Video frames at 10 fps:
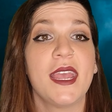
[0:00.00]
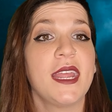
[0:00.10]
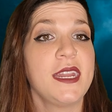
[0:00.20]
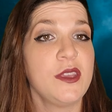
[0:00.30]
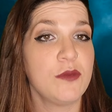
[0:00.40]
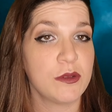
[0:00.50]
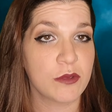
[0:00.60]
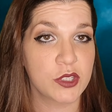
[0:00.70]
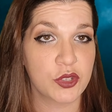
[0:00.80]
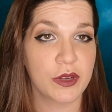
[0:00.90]
and he would
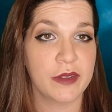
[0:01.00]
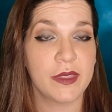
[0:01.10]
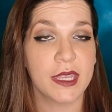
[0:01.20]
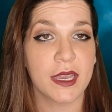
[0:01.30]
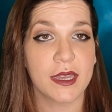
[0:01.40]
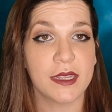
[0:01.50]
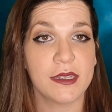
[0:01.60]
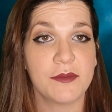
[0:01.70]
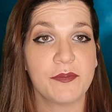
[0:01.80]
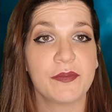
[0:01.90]
retrieve the
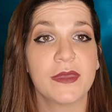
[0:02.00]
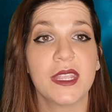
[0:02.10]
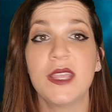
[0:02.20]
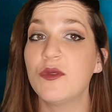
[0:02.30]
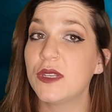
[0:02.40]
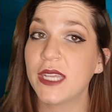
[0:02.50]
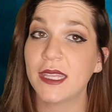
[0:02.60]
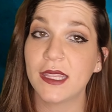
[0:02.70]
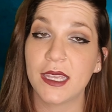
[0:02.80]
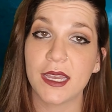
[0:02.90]
gun. He would
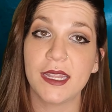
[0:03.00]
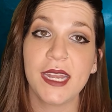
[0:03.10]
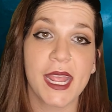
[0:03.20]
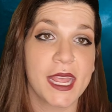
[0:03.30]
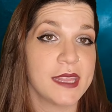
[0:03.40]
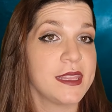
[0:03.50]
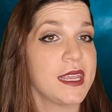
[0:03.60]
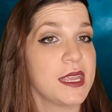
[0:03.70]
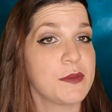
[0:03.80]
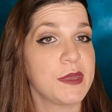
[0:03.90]
take the gun and
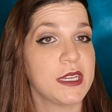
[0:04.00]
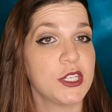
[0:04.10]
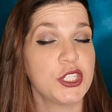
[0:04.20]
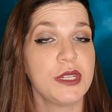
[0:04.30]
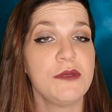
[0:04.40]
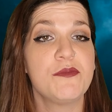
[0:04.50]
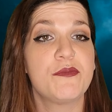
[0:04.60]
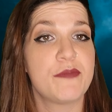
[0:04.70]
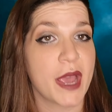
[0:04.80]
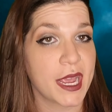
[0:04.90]
the ammunition
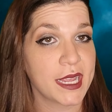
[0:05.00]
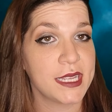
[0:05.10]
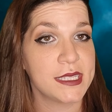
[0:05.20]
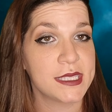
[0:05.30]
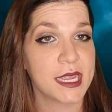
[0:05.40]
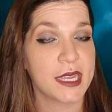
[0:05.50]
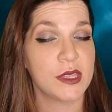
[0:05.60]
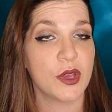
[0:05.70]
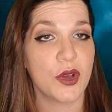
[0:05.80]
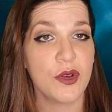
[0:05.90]
back
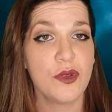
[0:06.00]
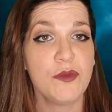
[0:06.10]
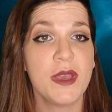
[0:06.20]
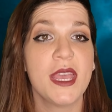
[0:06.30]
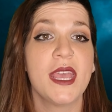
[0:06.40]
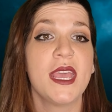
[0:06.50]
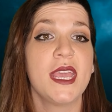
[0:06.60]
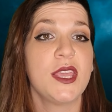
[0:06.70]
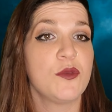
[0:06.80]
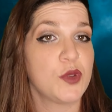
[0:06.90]
inside the home.
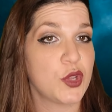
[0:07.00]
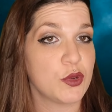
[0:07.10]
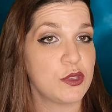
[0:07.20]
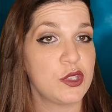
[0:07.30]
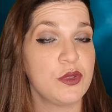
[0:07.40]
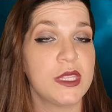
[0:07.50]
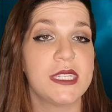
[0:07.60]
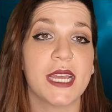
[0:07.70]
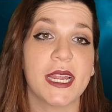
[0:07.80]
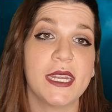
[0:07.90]
He would go to the
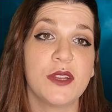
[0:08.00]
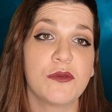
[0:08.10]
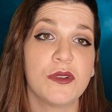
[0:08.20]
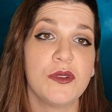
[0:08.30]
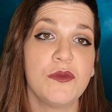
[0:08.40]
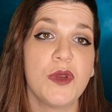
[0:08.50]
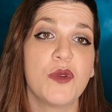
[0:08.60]
dining room